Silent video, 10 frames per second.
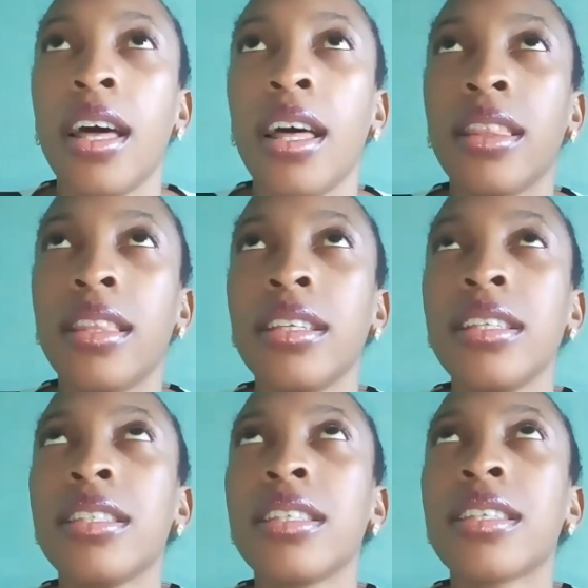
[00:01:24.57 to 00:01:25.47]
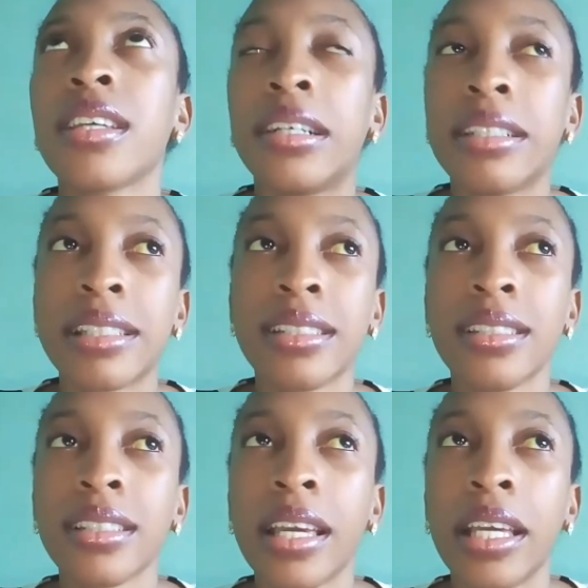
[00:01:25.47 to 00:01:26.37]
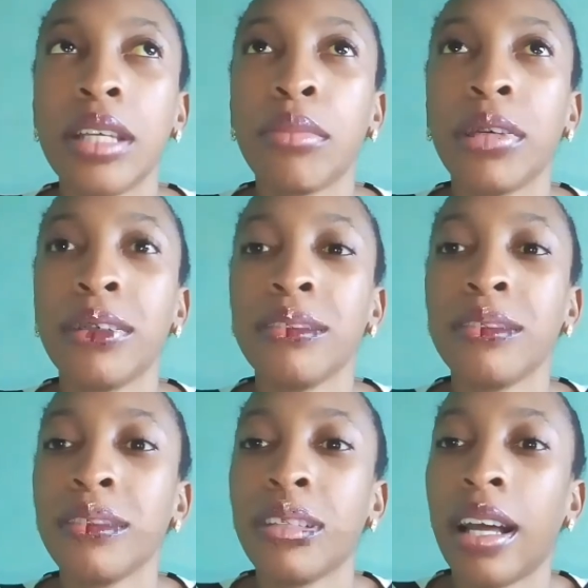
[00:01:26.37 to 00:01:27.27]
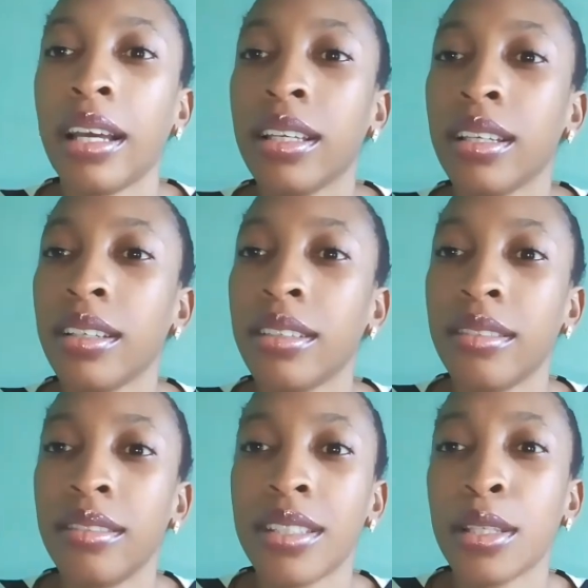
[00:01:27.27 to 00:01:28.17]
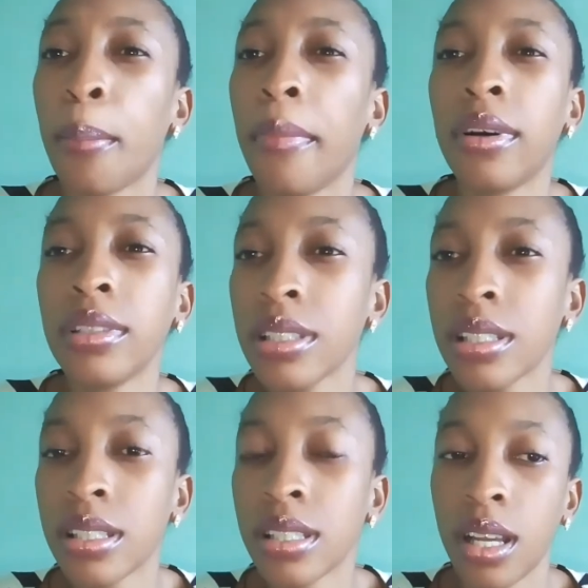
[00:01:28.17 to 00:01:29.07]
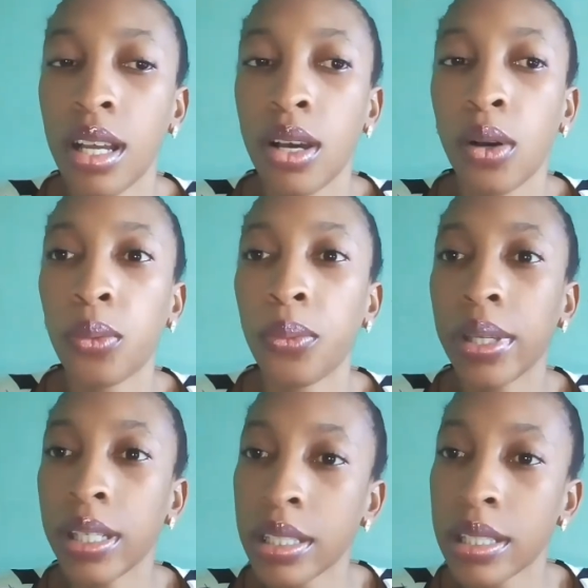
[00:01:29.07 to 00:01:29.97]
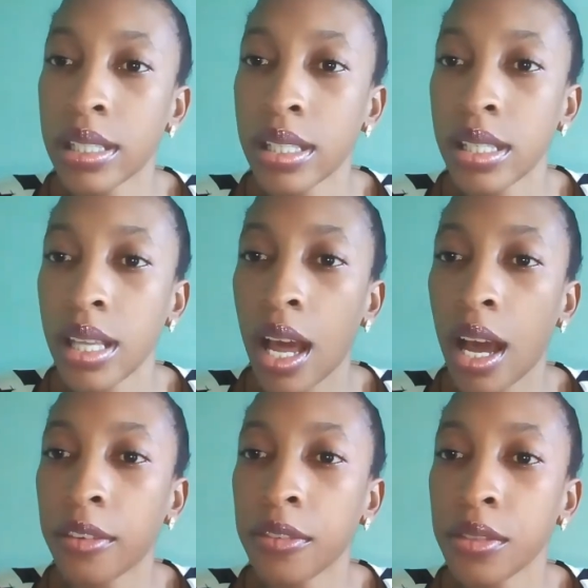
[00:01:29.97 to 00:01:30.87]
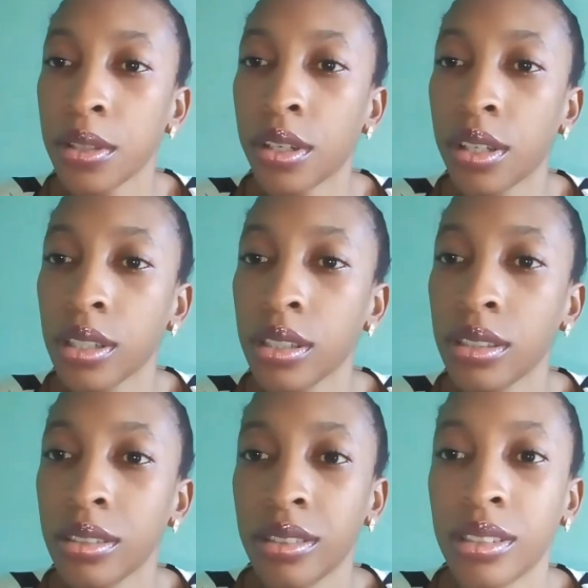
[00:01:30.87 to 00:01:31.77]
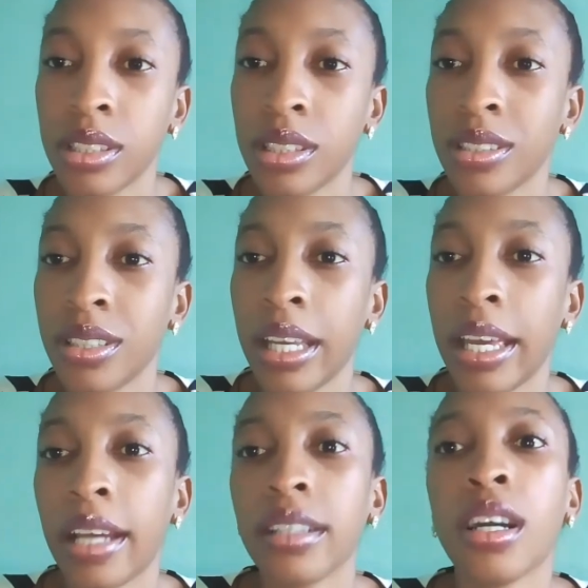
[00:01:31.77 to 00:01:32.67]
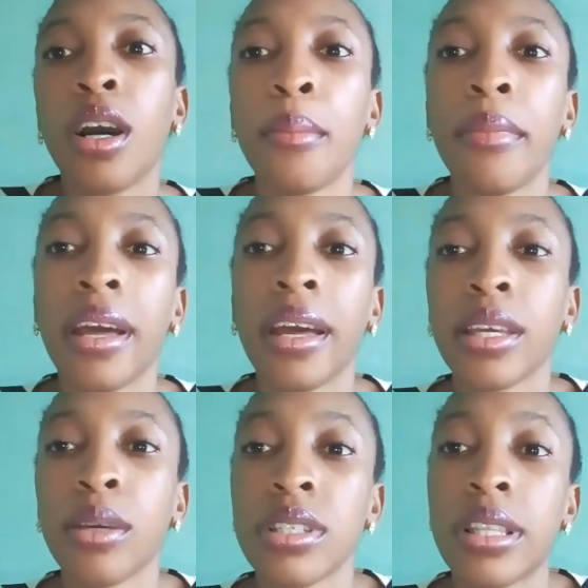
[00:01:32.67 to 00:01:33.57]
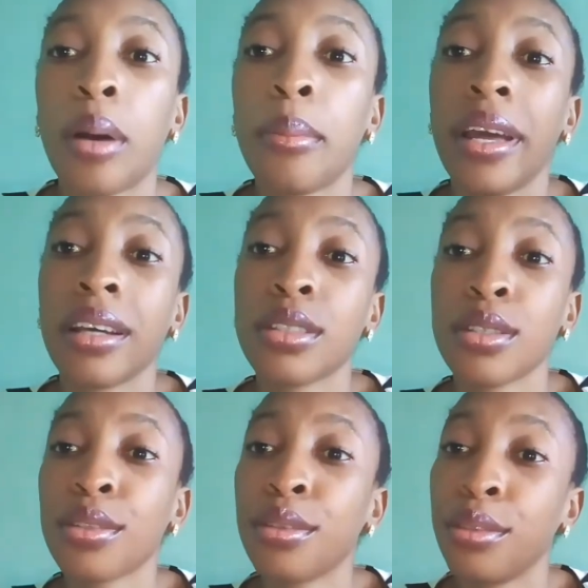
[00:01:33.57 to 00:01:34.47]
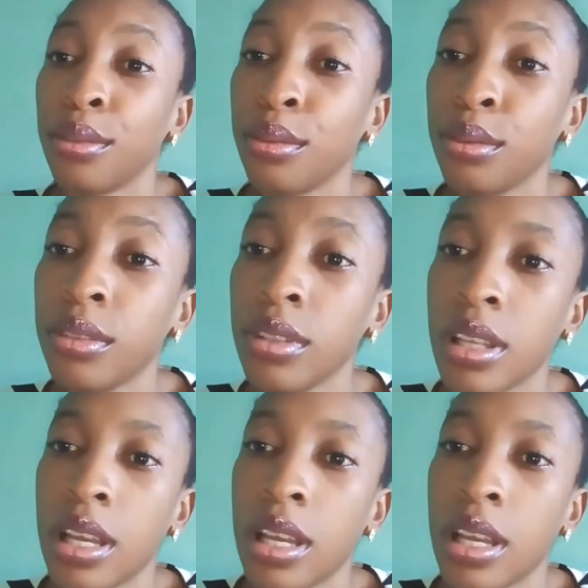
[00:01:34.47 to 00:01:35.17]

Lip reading: this discussion came in like some months or weeks after he had come back. He was now back to school